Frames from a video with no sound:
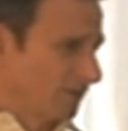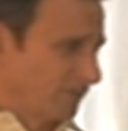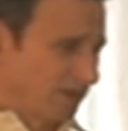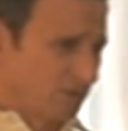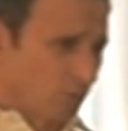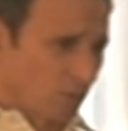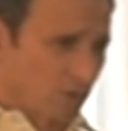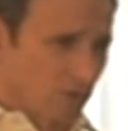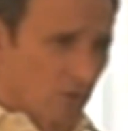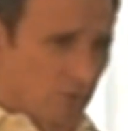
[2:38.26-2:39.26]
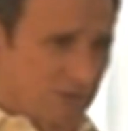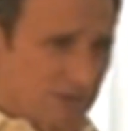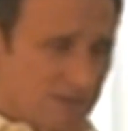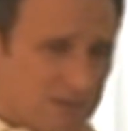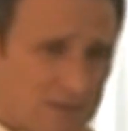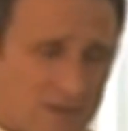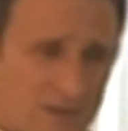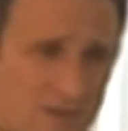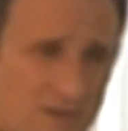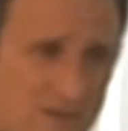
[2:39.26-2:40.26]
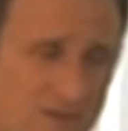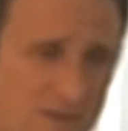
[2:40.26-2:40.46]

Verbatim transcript: so that if any door closes,